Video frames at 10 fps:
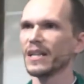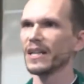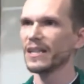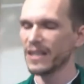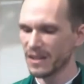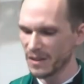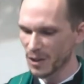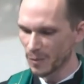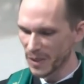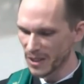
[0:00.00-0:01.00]
an
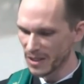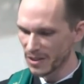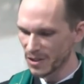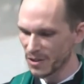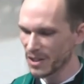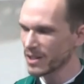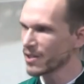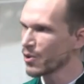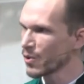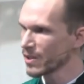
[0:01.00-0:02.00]
Ethiopian eunuch, a
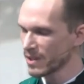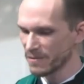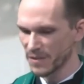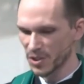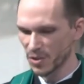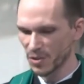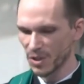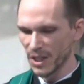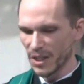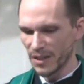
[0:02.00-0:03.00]
court
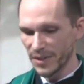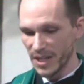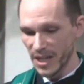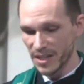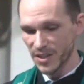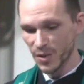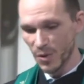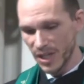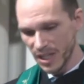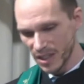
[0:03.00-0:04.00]
official of the Candace,
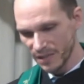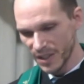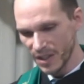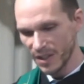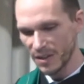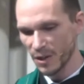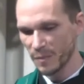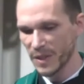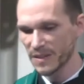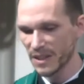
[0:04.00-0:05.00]
queen of the Ethiopians.